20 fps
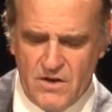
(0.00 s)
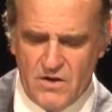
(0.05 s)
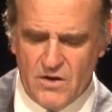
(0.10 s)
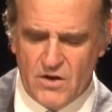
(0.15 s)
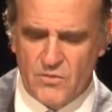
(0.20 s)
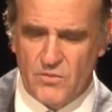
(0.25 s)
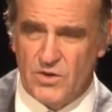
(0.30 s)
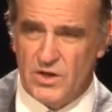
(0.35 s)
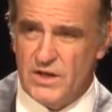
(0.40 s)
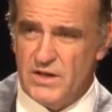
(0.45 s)

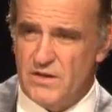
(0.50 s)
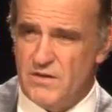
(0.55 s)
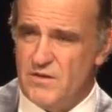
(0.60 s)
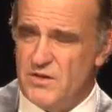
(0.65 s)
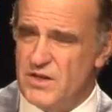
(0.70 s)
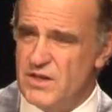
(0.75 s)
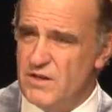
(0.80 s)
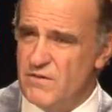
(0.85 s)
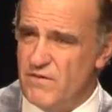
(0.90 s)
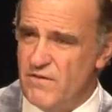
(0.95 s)
are really
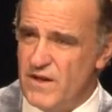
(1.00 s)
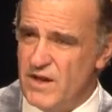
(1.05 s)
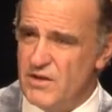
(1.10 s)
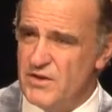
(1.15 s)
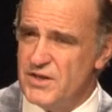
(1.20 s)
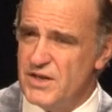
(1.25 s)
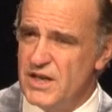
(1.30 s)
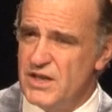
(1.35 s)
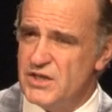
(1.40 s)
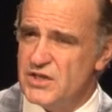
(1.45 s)
the
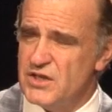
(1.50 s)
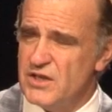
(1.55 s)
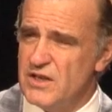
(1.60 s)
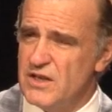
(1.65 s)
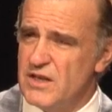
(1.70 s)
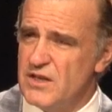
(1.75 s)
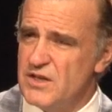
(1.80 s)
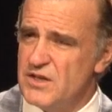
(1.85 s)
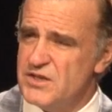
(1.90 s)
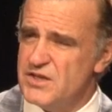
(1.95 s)
foundation
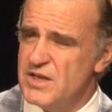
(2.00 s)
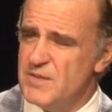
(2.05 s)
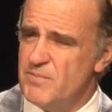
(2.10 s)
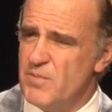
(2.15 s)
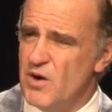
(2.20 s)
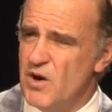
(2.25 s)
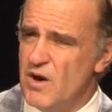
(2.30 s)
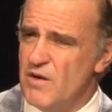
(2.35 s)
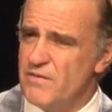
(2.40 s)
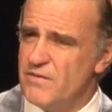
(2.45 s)
and the
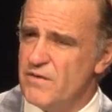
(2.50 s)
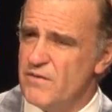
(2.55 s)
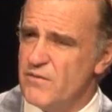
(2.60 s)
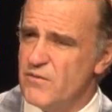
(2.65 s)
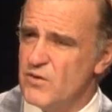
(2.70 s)
tip-off